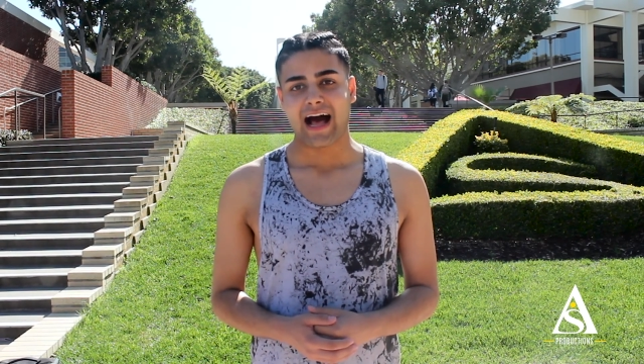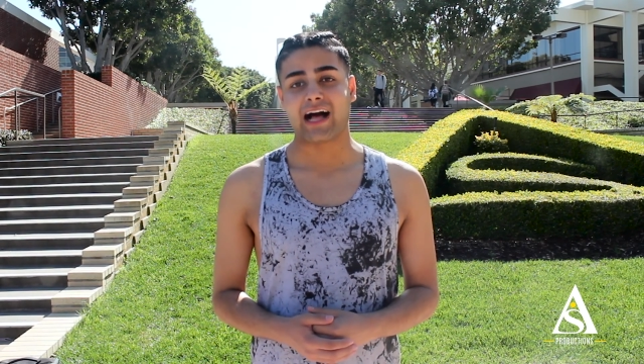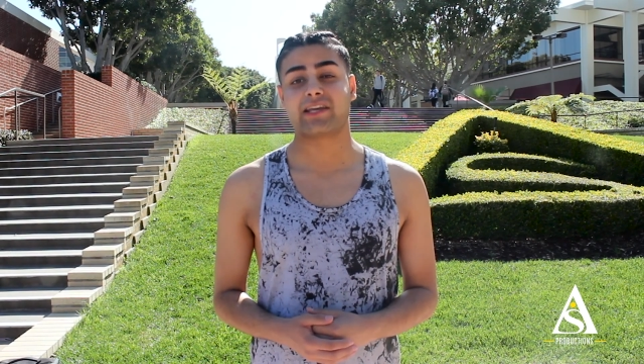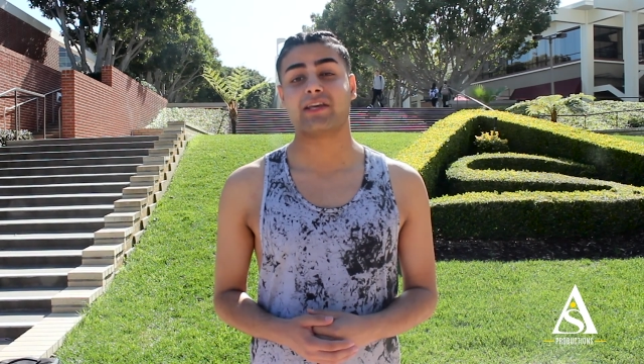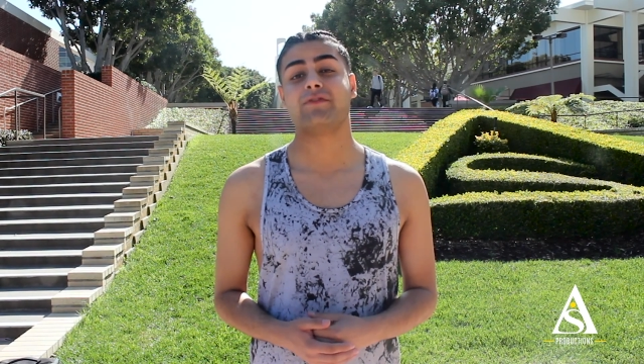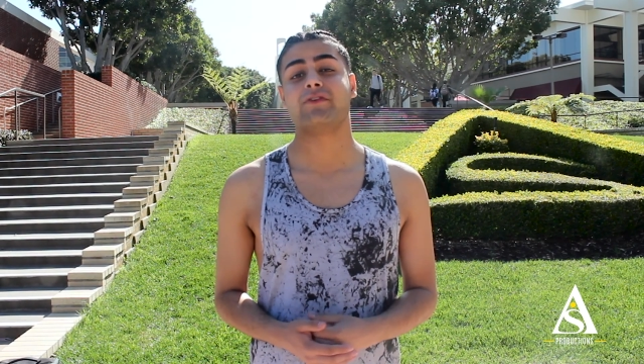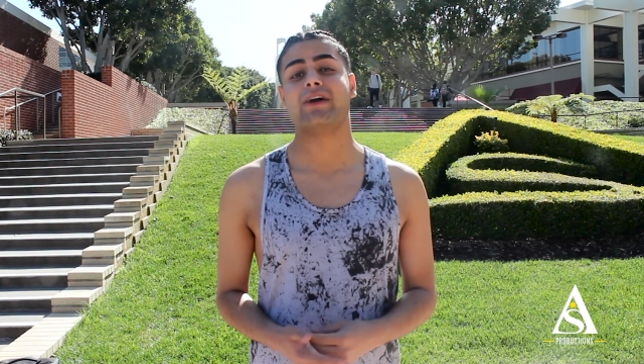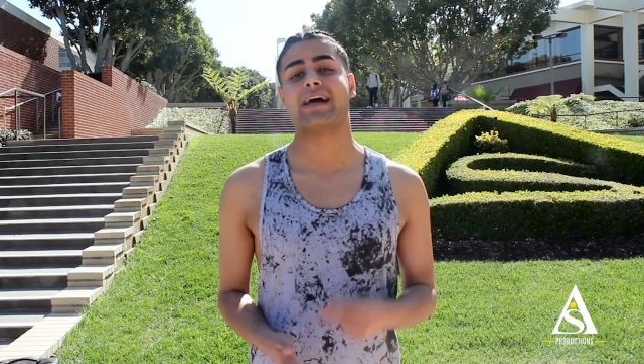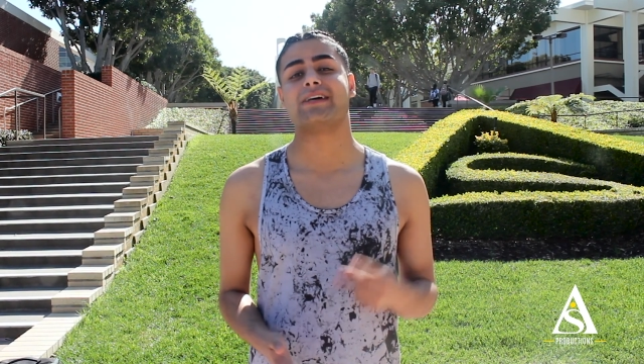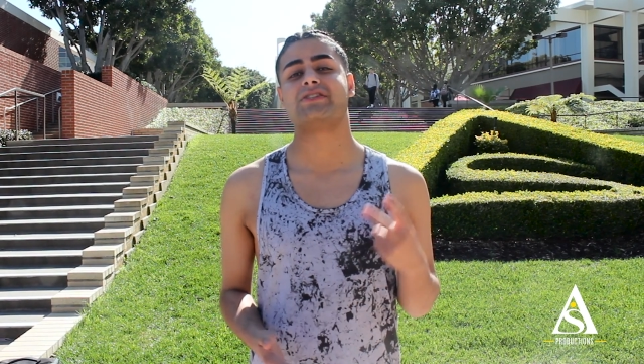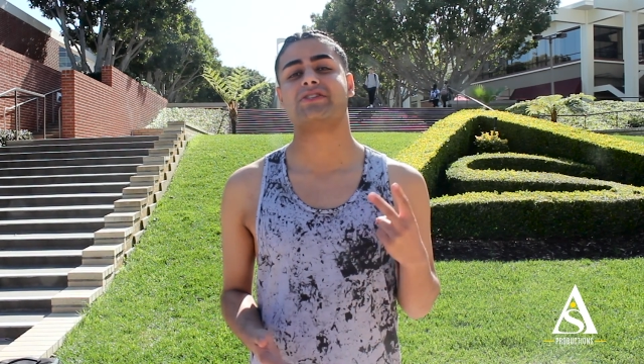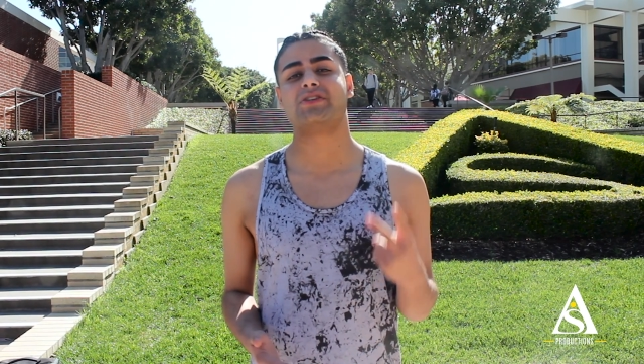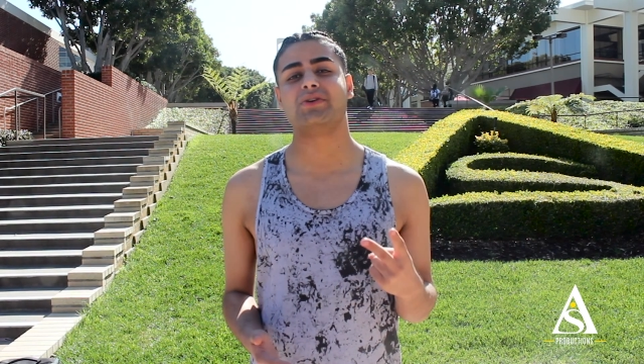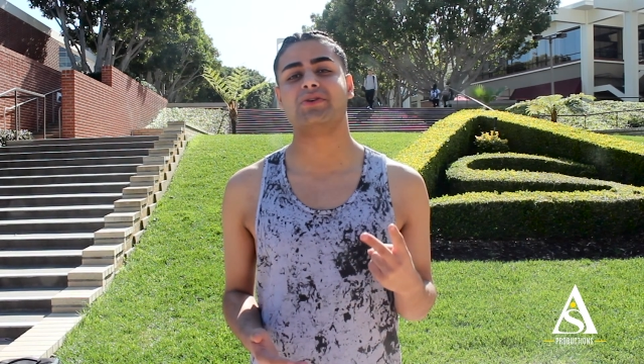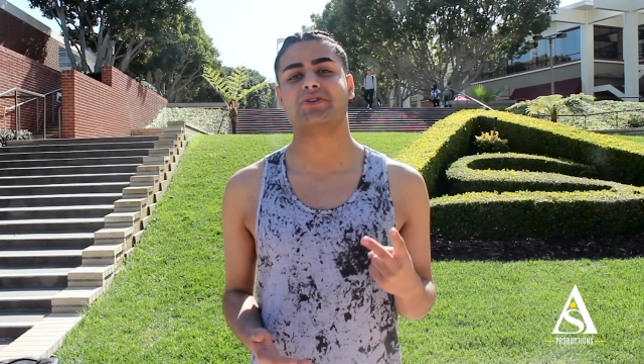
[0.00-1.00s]
I'll give you
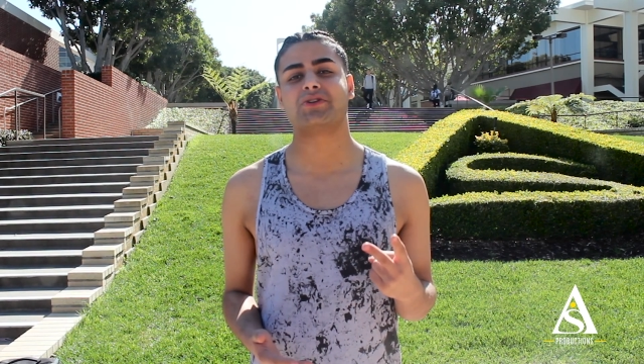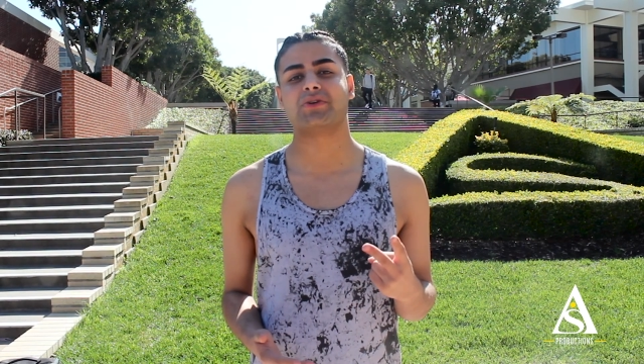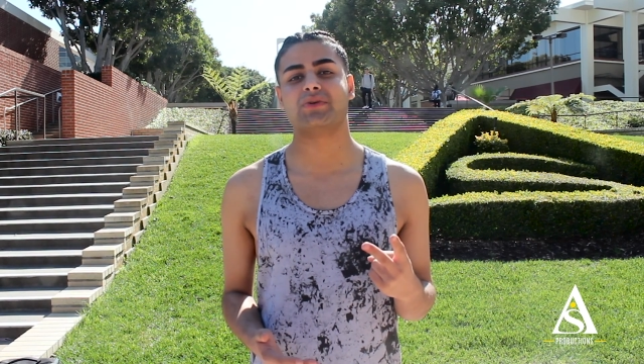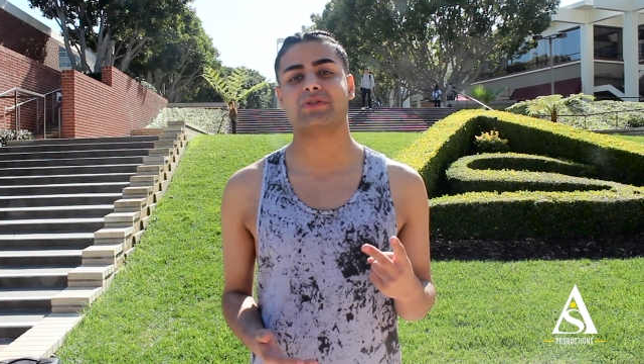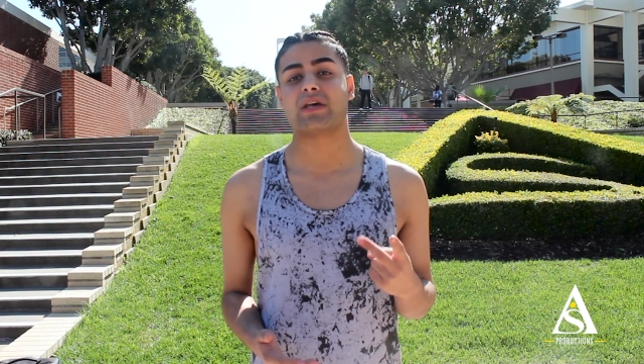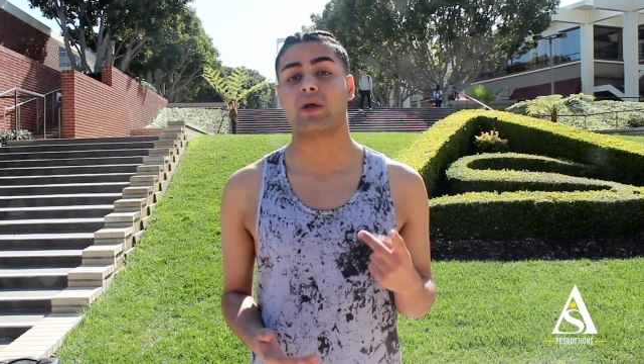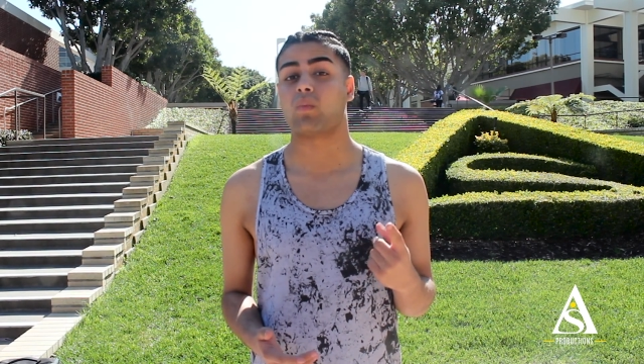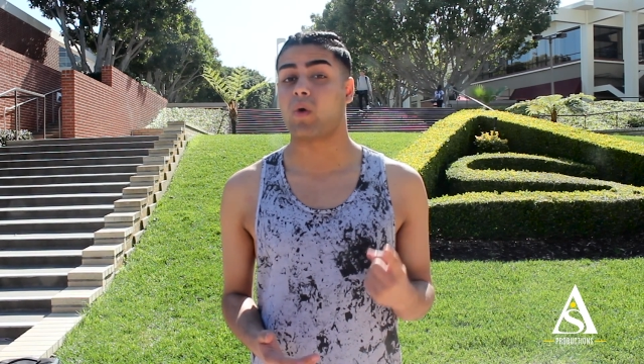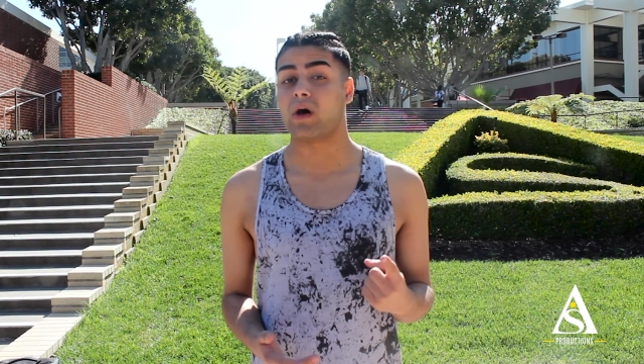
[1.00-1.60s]
guys two truths and